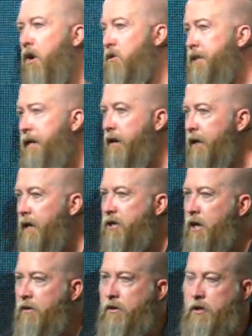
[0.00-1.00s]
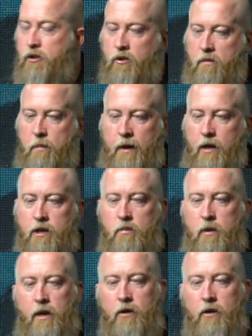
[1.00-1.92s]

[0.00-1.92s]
don't tell each other the truth because